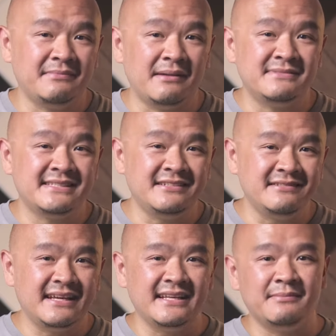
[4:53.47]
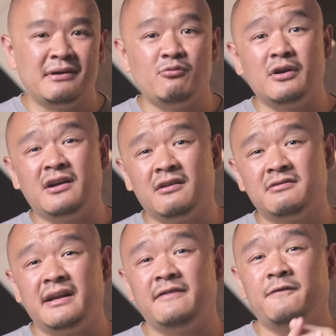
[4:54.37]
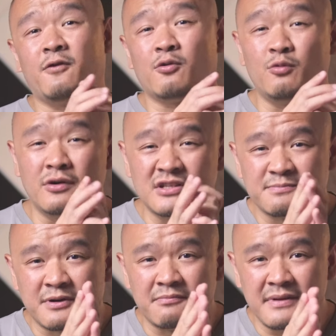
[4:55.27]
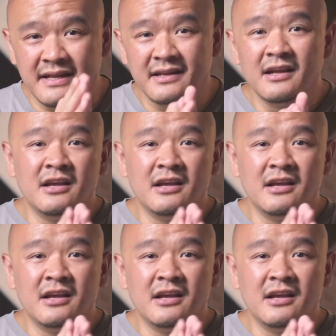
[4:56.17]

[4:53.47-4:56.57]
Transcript: I'm still getting about 104 words per minute,